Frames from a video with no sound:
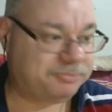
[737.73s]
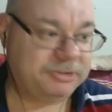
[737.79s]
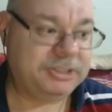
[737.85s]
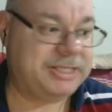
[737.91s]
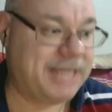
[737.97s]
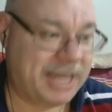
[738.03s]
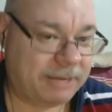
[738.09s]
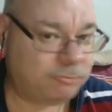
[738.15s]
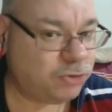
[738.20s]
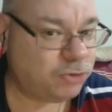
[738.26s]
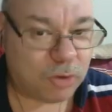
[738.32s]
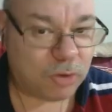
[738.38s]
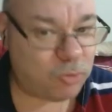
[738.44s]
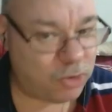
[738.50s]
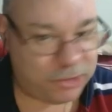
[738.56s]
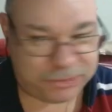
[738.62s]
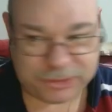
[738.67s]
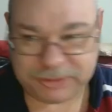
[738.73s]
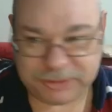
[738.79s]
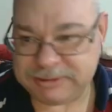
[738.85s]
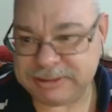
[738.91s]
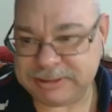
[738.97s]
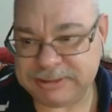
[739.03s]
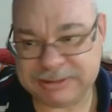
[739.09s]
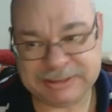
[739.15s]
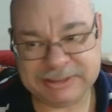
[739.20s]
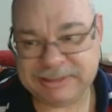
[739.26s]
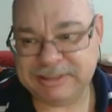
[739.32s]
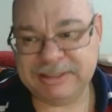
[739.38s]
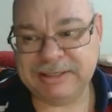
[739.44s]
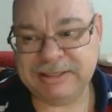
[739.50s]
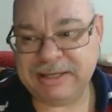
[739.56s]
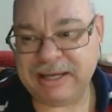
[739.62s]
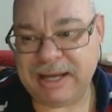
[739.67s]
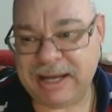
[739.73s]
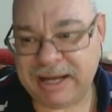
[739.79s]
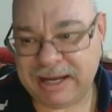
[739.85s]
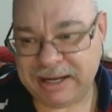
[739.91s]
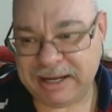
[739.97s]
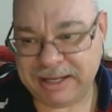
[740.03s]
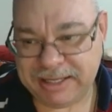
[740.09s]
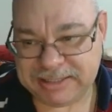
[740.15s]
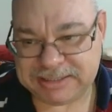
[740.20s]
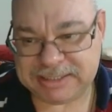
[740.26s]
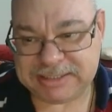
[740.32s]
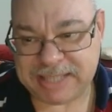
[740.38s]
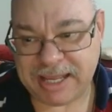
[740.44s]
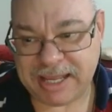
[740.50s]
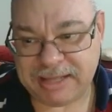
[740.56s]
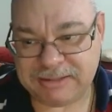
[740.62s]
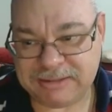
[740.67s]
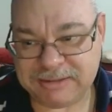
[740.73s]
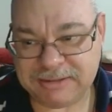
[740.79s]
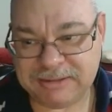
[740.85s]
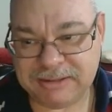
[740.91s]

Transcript: Yeah, not worth it. Instead,